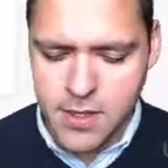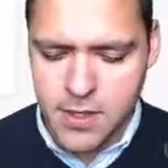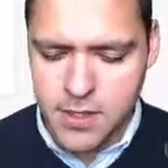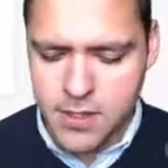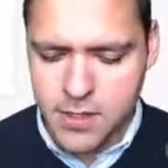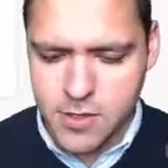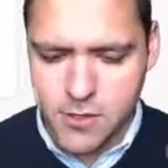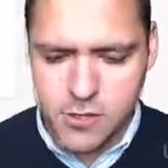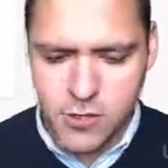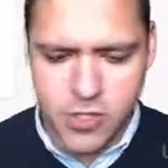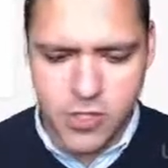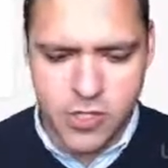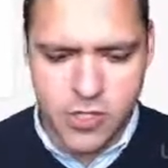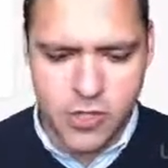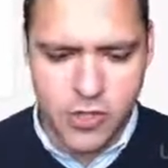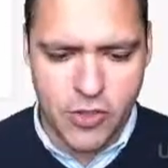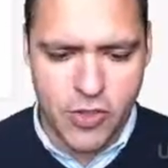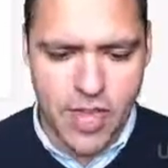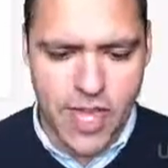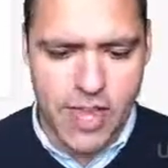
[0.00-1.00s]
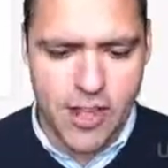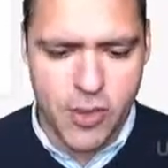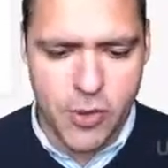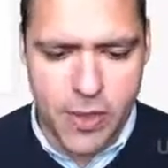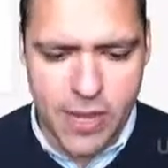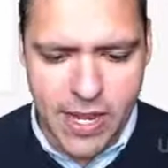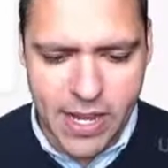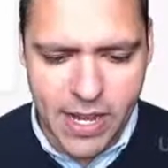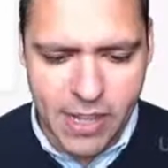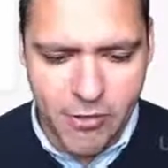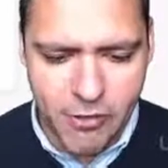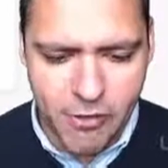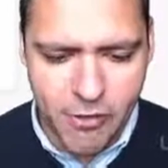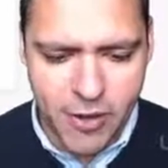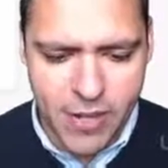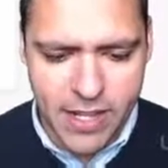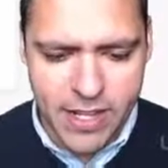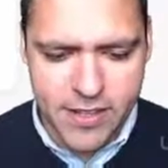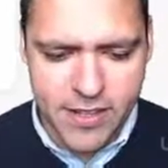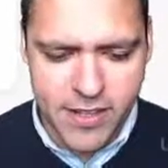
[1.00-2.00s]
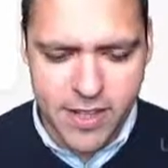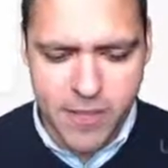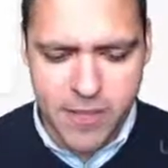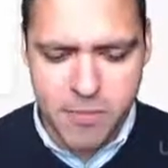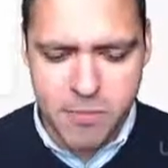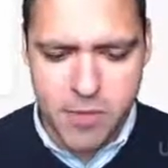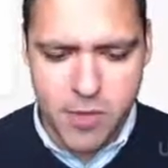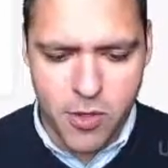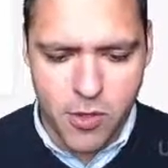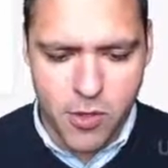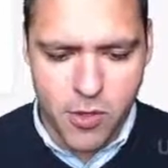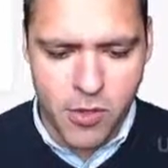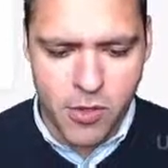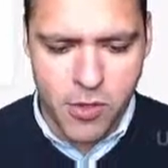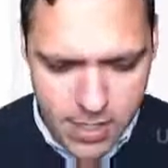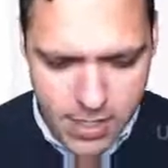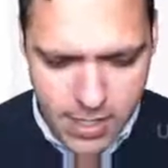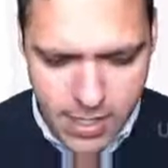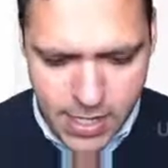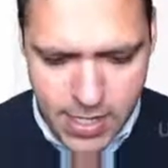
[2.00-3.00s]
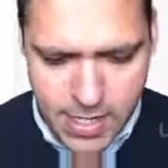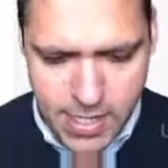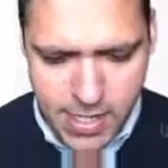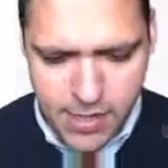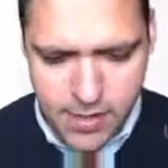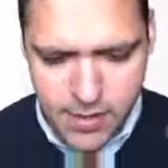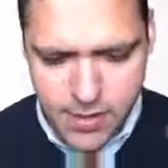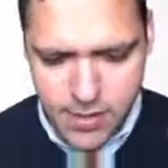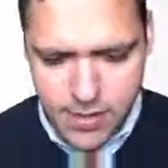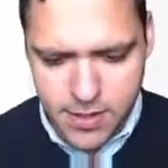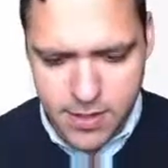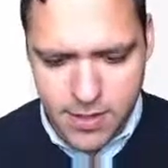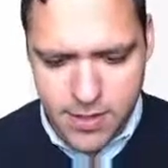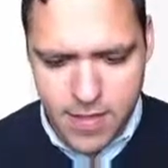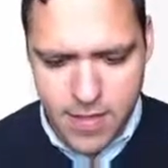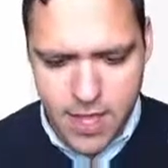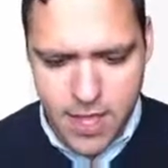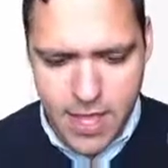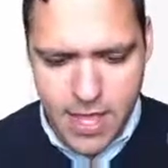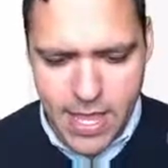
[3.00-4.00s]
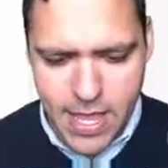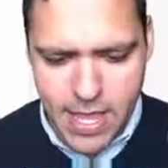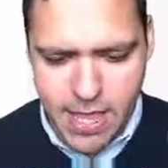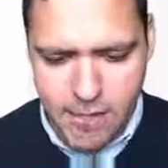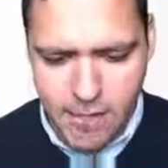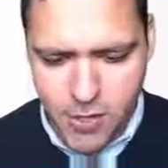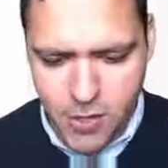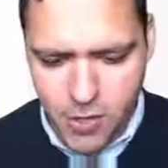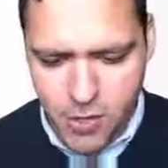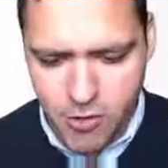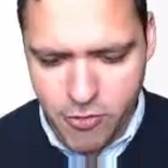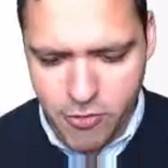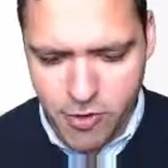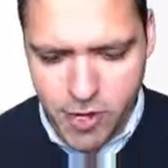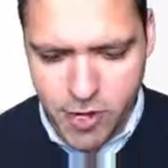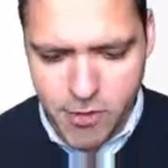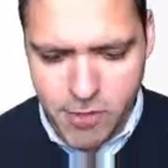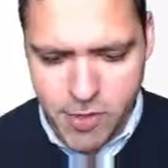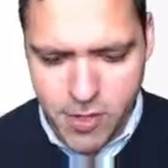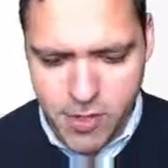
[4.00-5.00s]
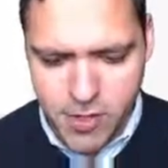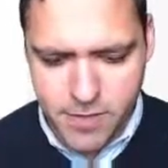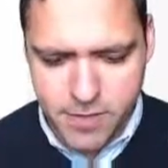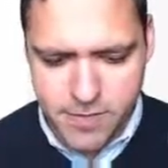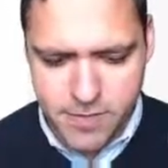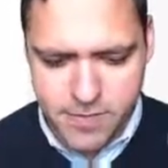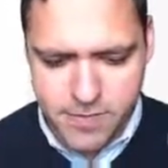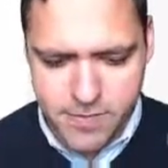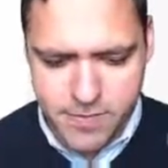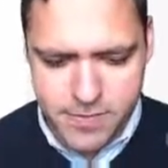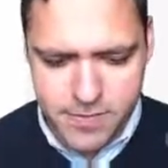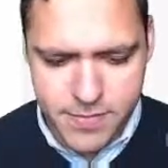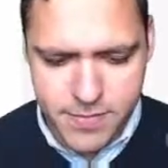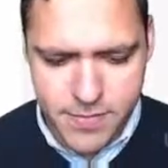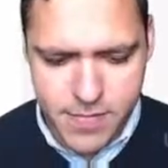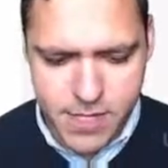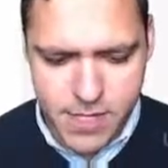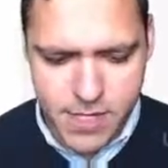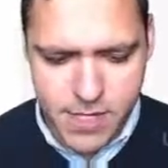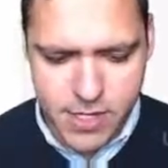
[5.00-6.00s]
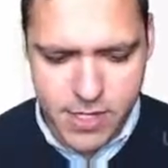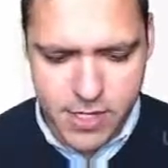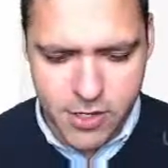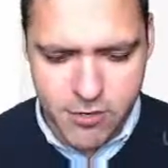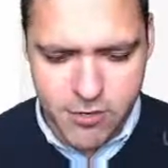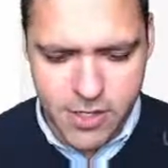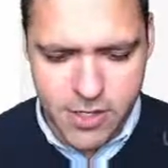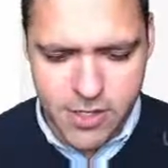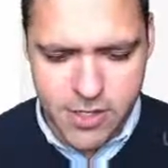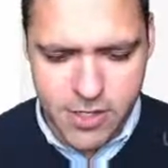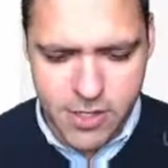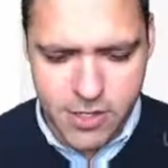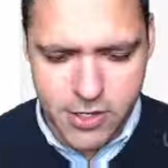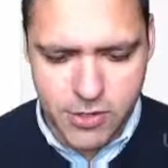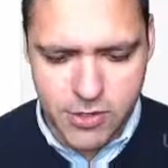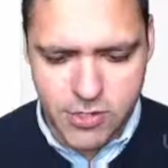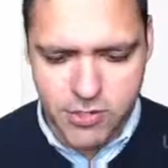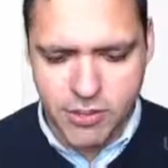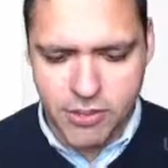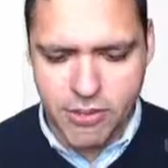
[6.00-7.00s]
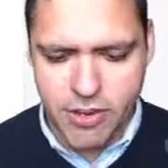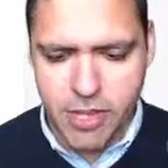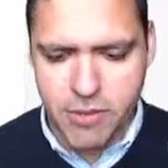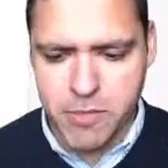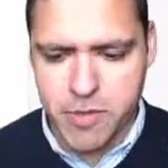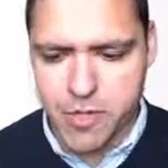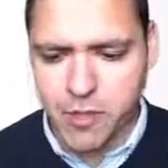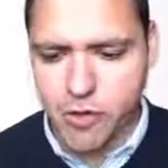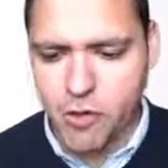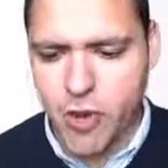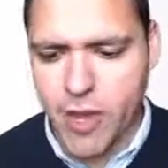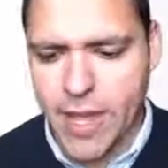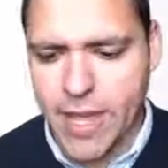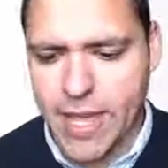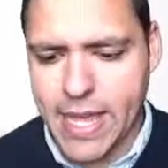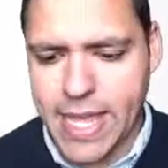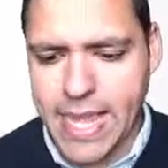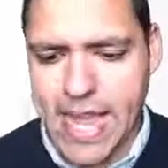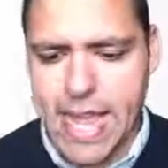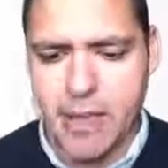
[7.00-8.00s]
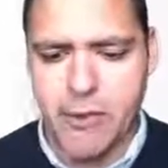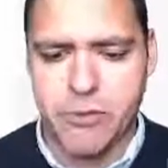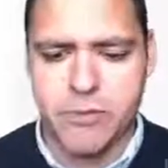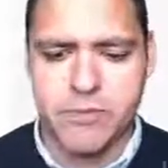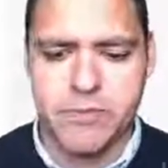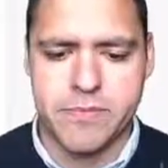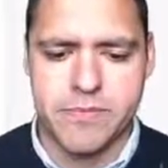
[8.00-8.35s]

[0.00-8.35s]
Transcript: so we'll just do that quickly for an example. Okay, I am not a robot. I agree to the user agreement, create account.